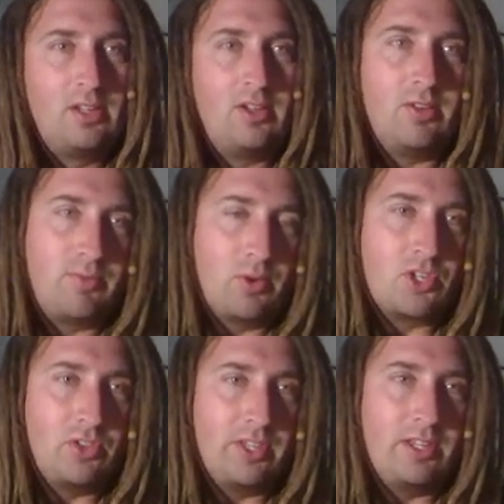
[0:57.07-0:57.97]

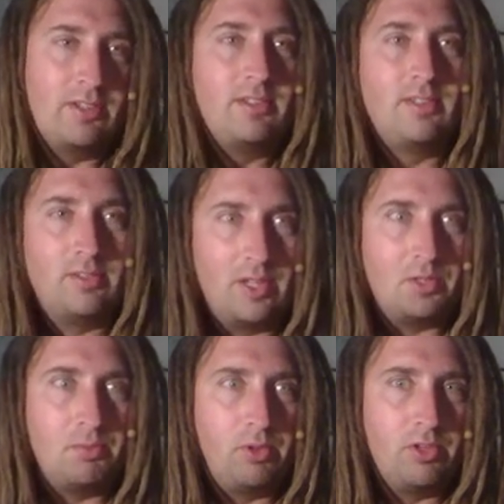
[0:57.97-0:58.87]
unfortunately
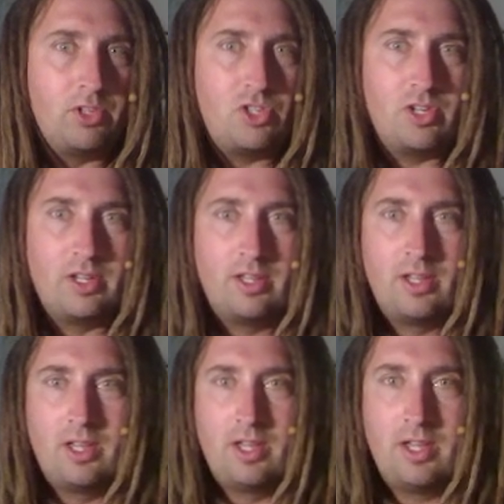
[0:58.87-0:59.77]
less bullish.
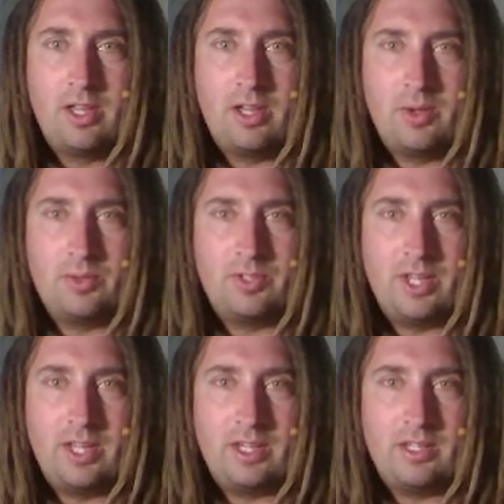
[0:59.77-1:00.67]
We'll
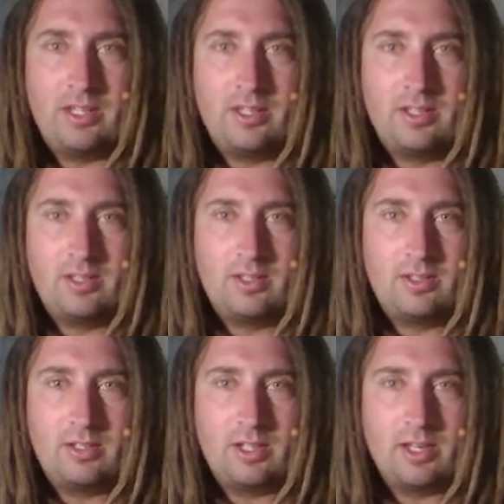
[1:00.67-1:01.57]
take
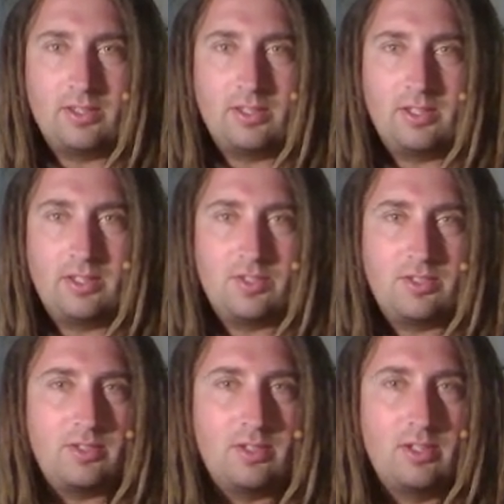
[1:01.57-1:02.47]
kind of
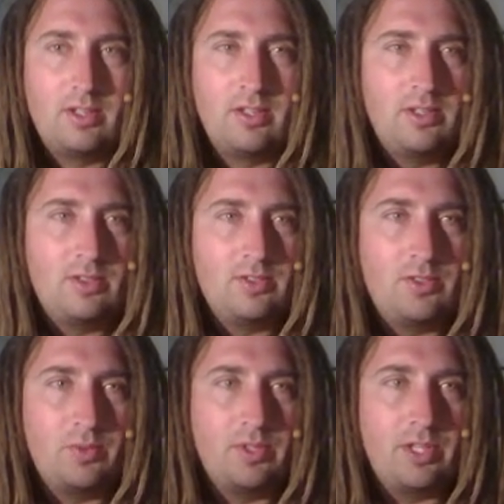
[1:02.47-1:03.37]
this. This
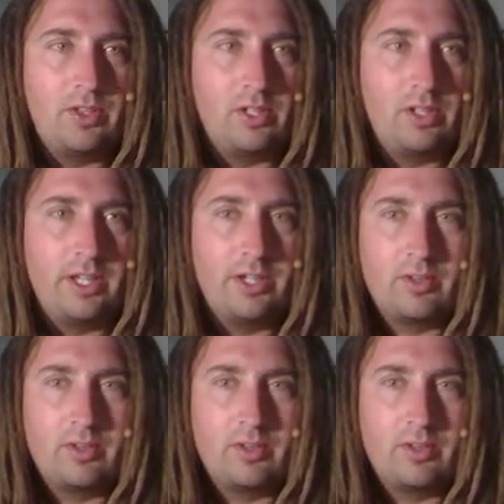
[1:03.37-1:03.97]
is what they look like,